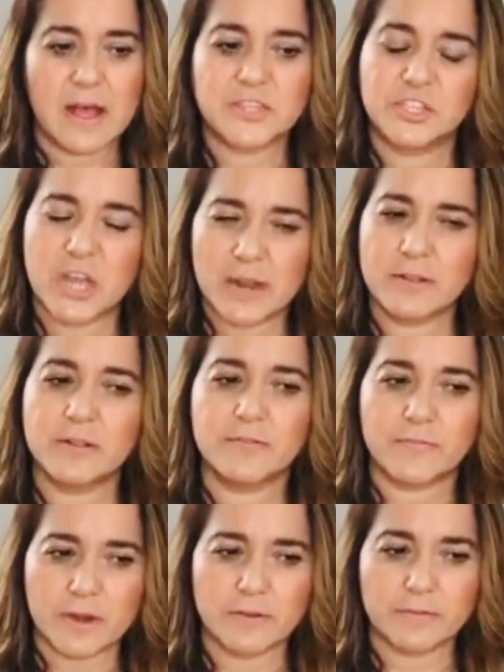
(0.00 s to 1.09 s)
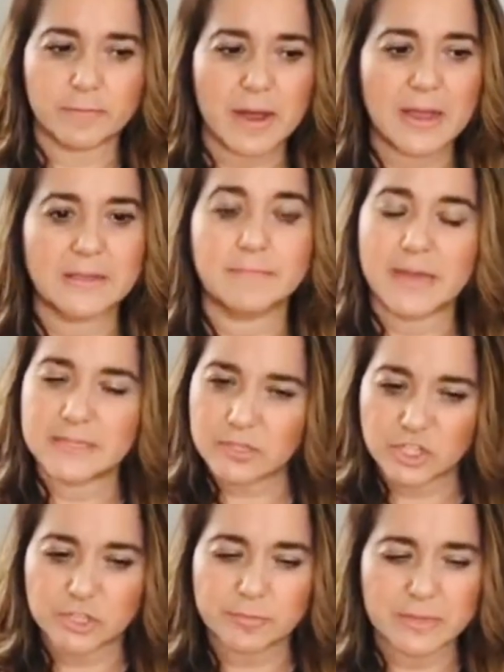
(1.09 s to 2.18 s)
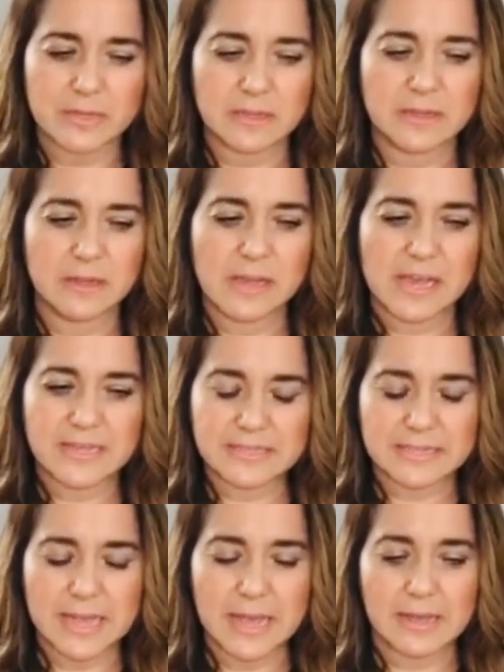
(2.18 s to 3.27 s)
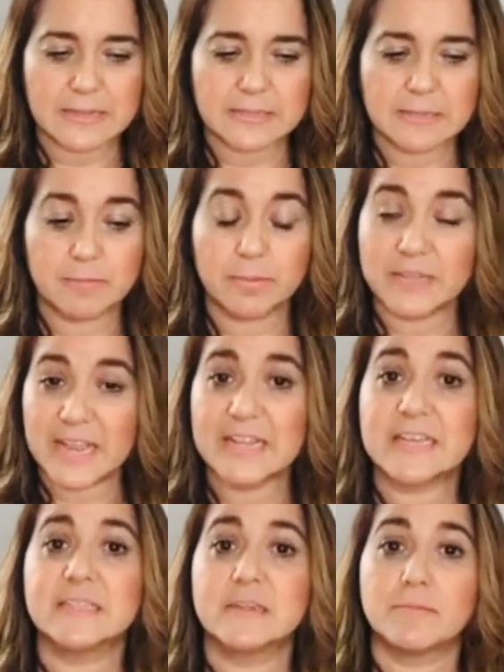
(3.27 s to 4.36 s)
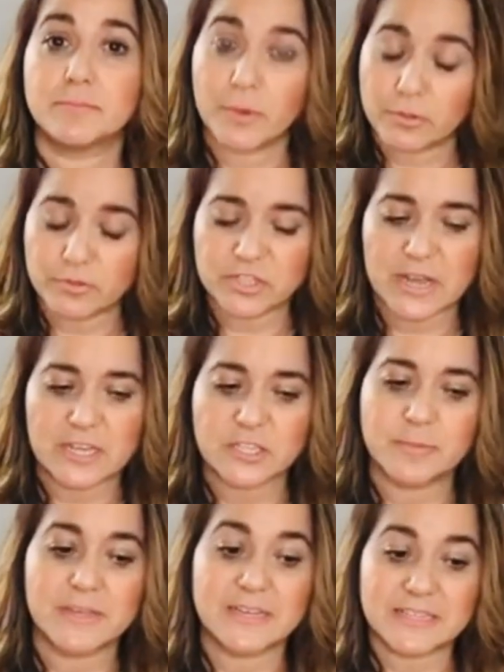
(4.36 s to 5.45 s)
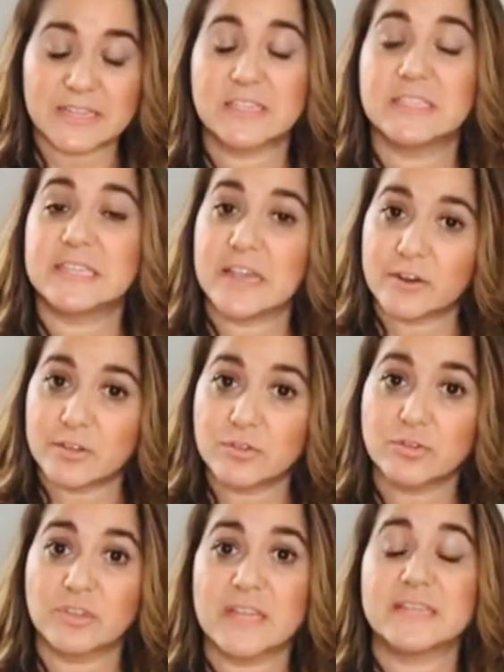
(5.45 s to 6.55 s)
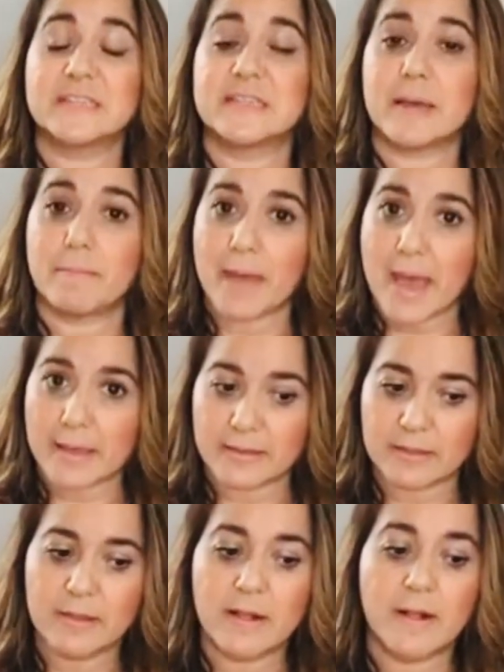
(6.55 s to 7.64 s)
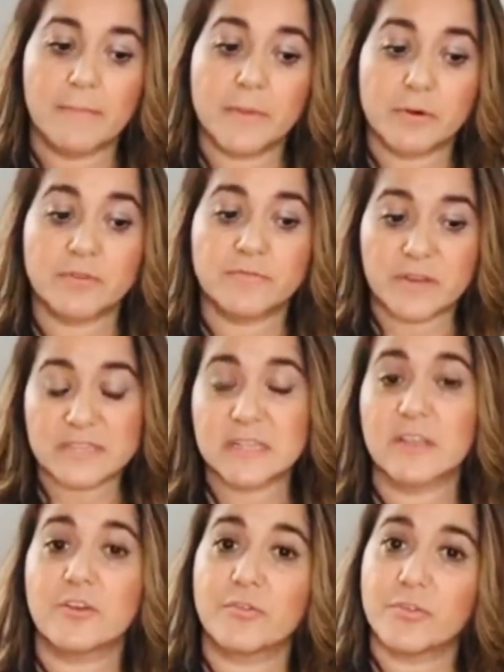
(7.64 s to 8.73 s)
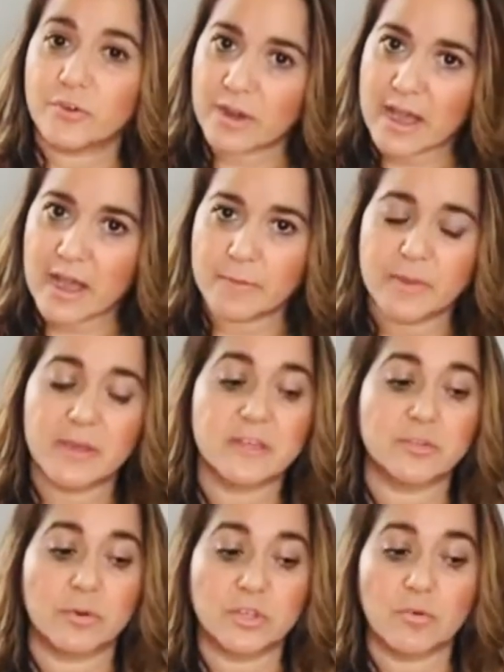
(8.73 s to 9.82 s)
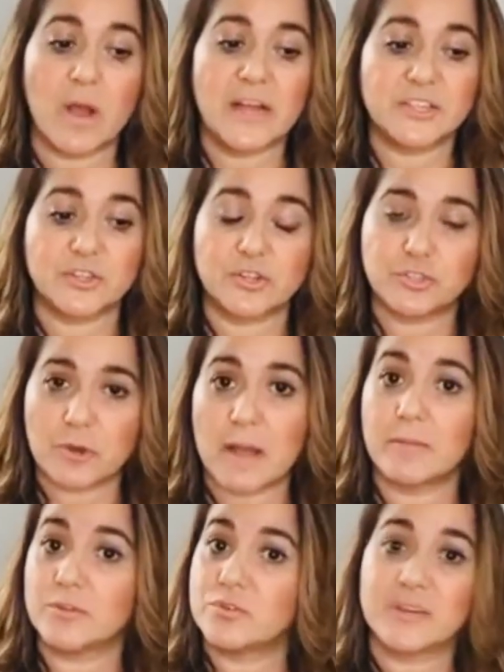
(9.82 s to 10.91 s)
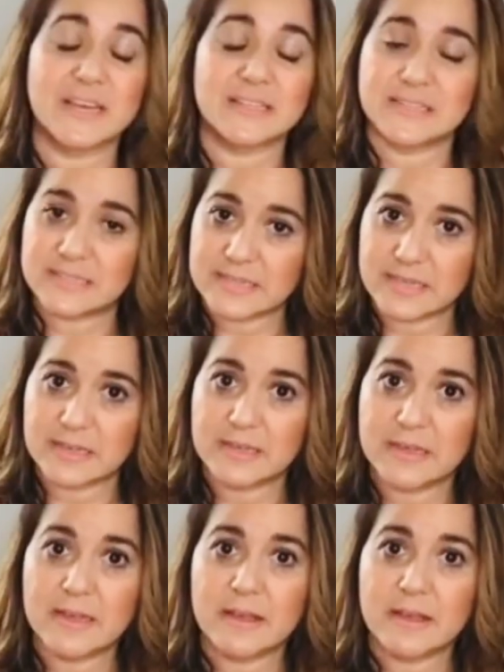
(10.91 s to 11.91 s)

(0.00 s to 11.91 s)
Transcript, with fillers: a channel a friend of mine messaged me and says, Pleiadians apologize because they scared you, so they step back. They were fixing your third eye because when you astral travel, you can see.